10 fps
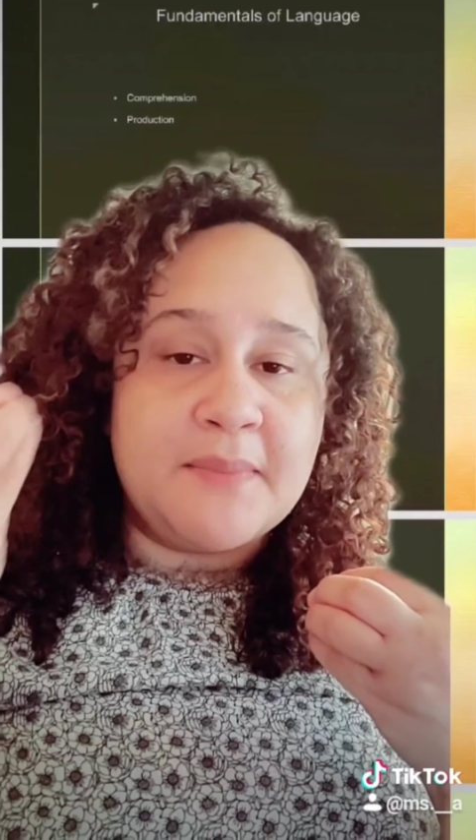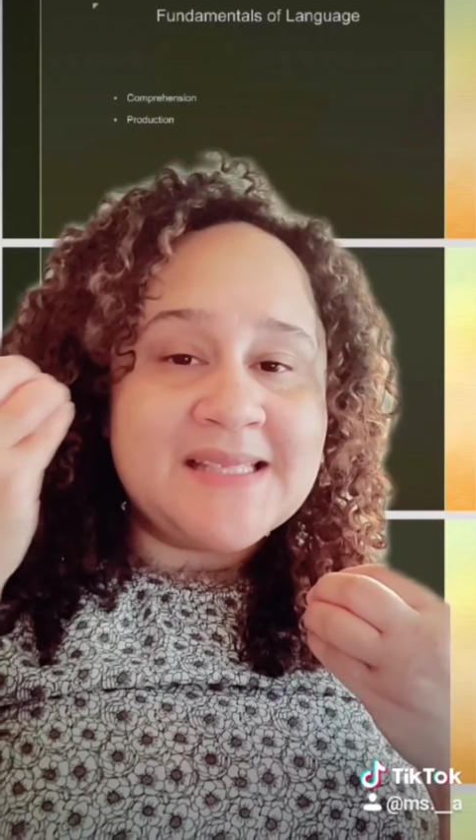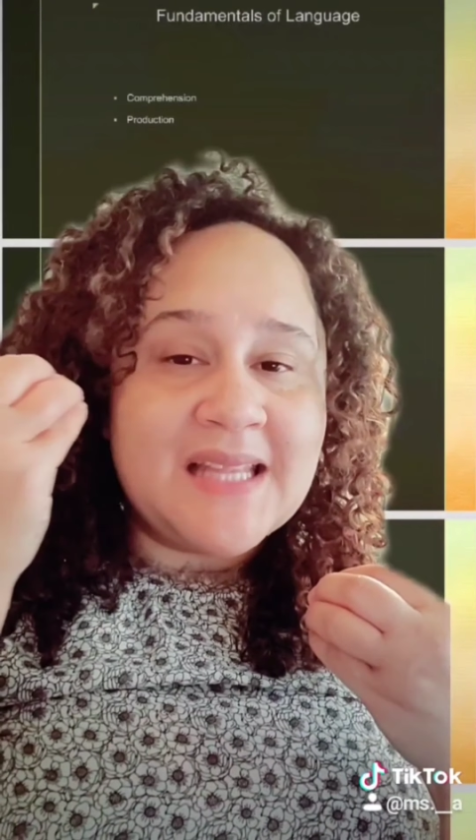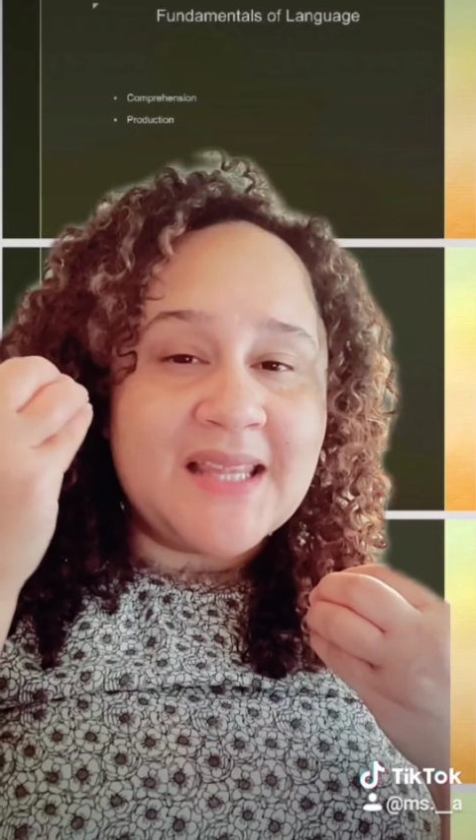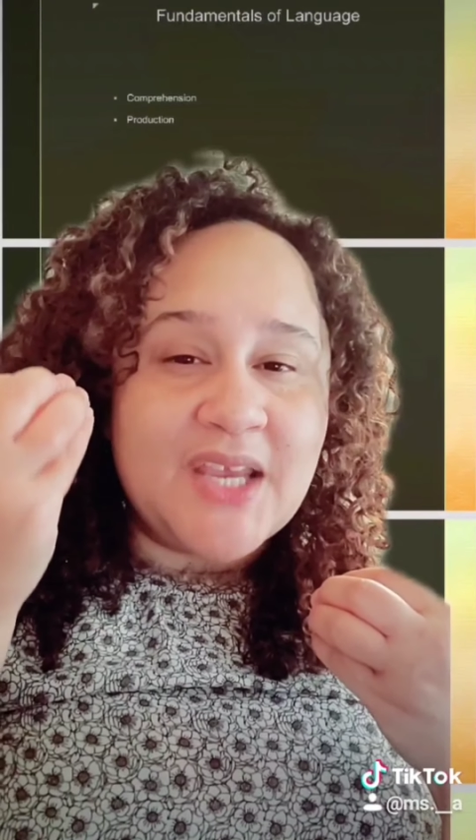it
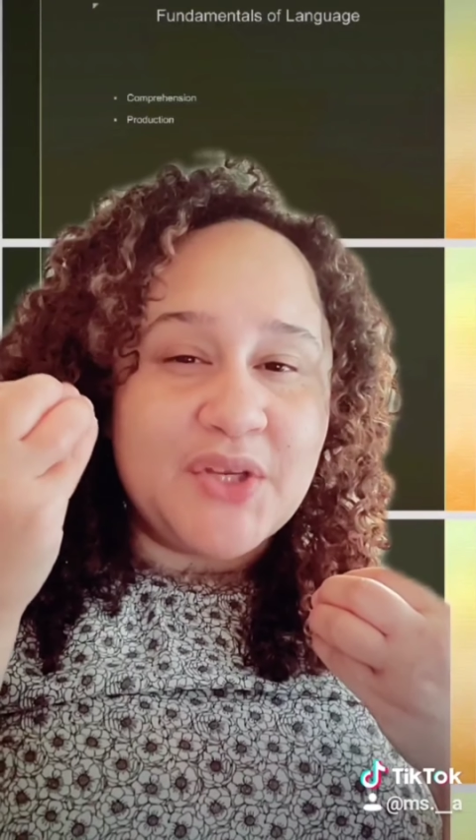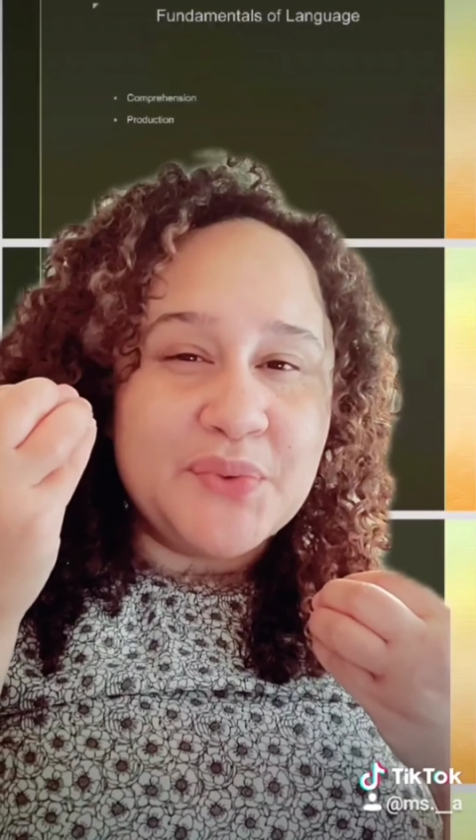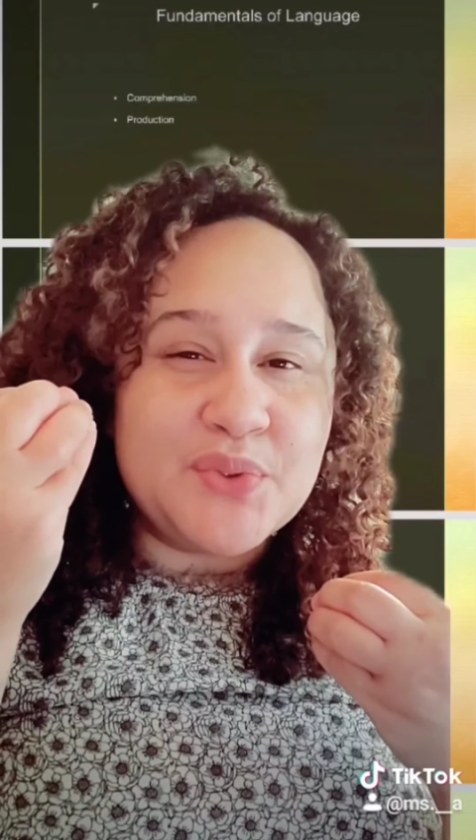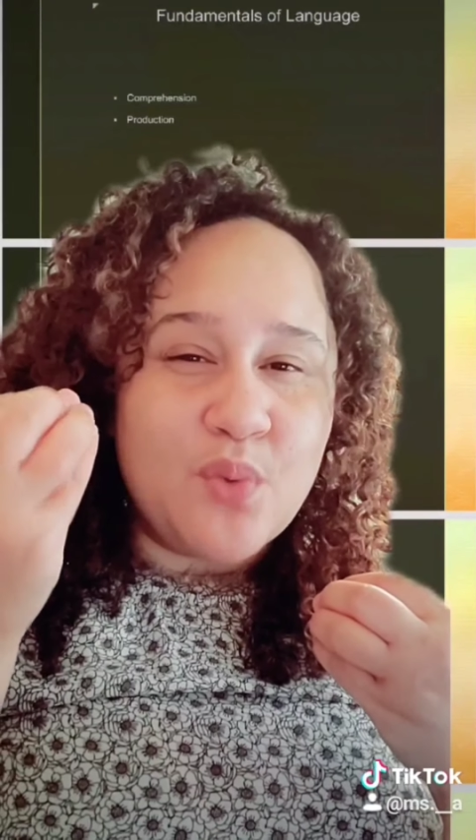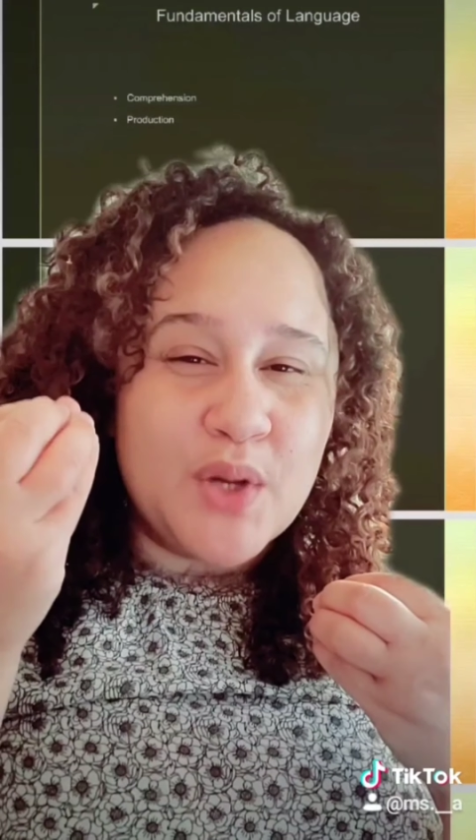means that they
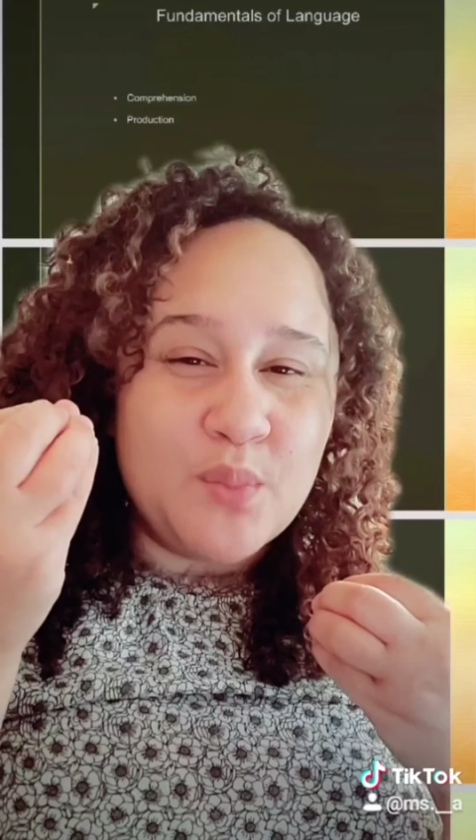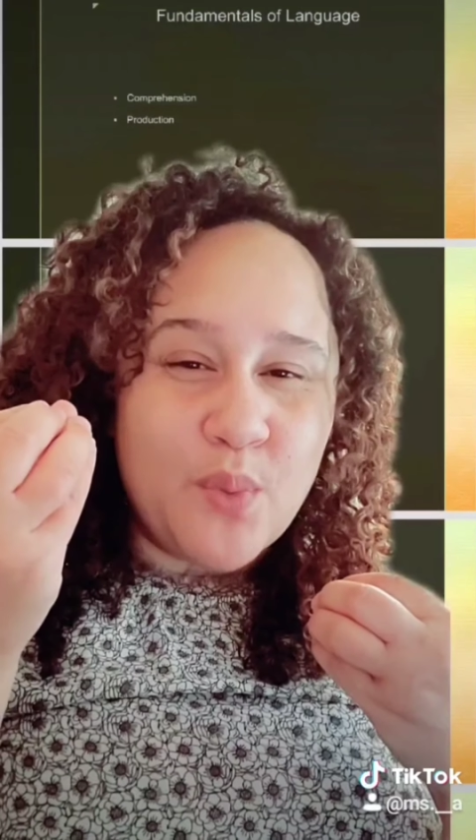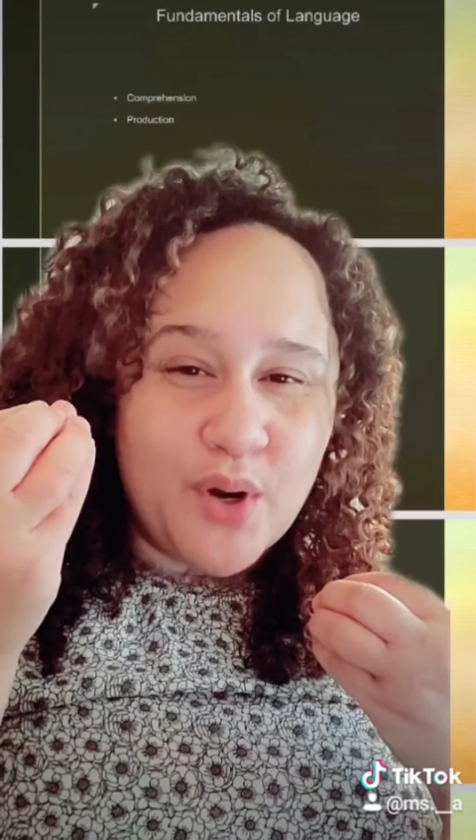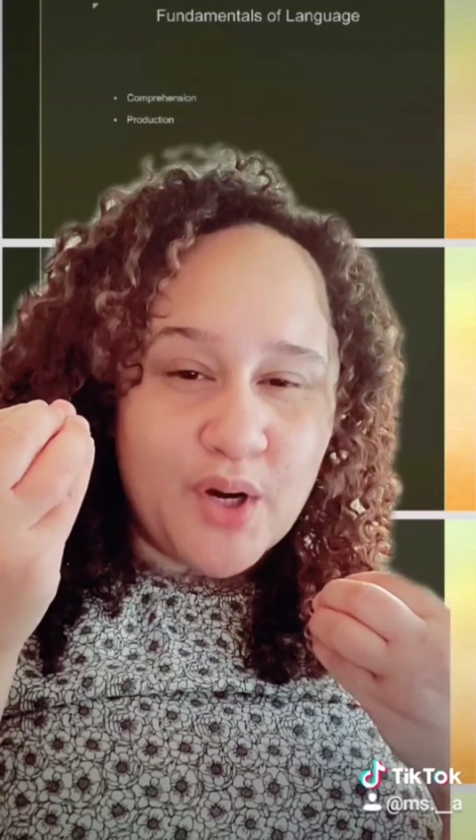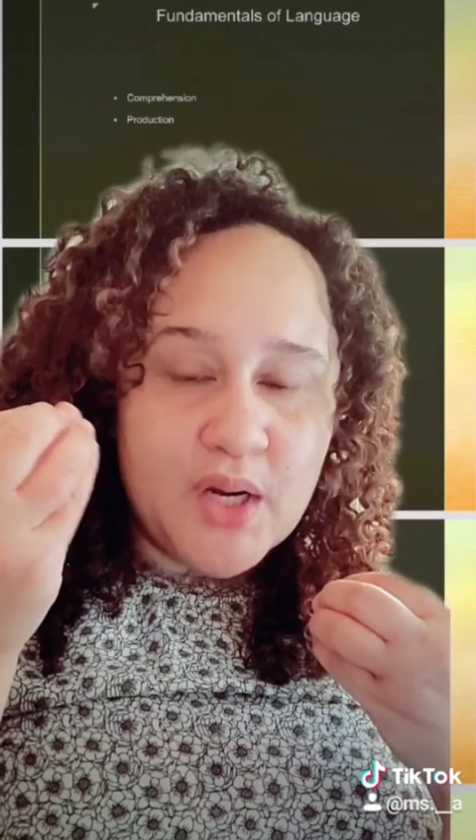use one
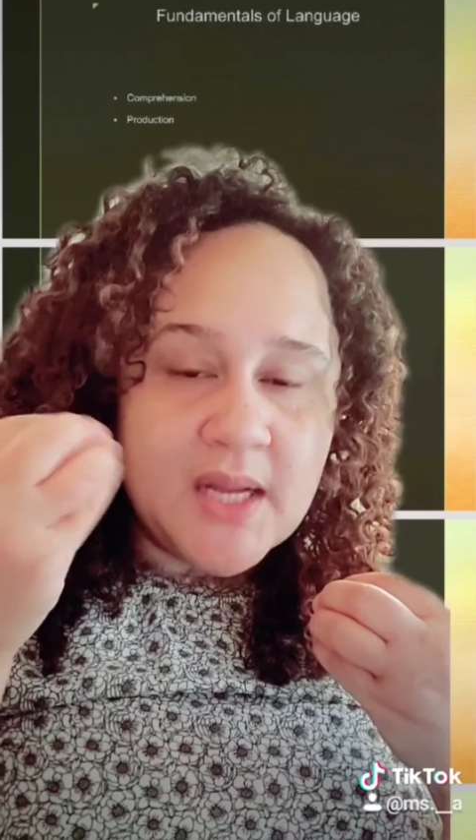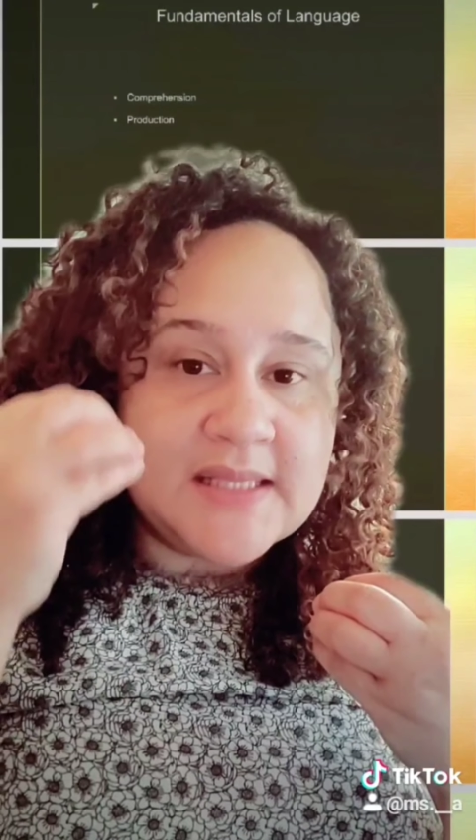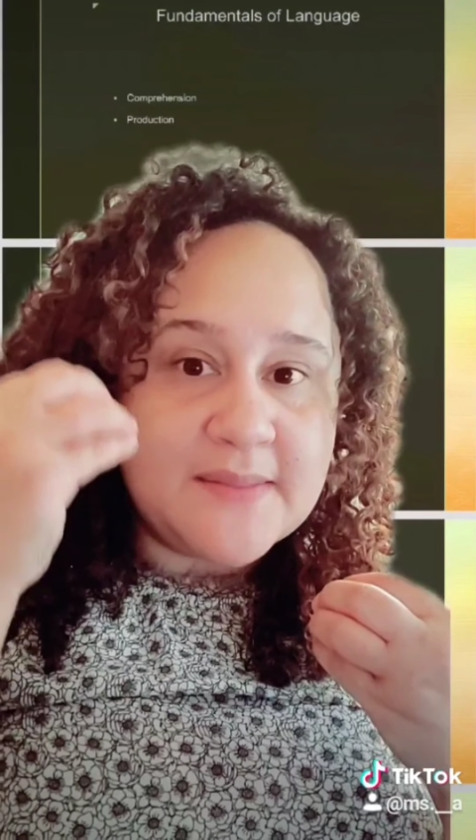word